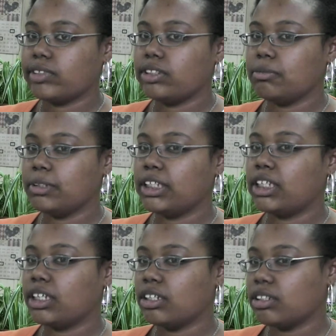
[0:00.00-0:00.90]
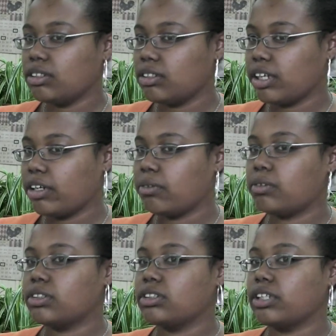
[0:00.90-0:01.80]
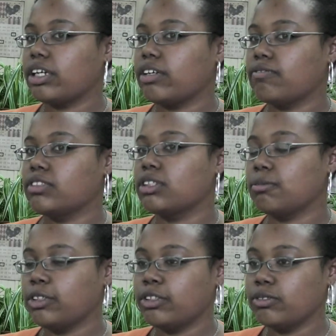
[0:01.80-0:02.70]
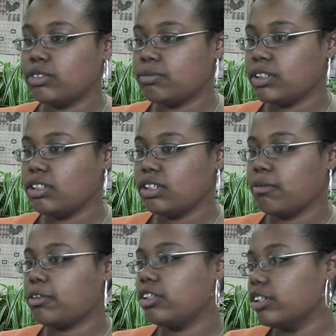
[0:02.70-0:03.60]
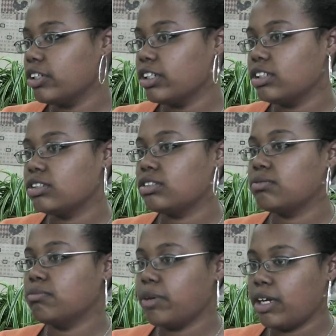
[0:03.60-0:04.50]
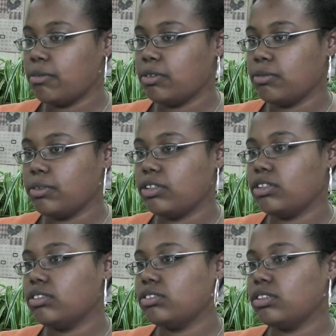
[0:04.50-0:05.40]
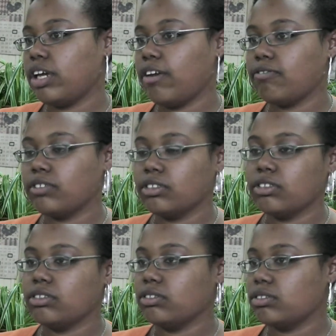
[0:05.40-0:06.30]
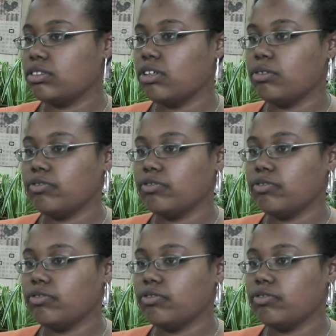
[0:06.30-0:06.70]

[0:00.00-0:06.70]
in the beginning, like once, like if it's something new to me and I'm curious, maybe, but after, no.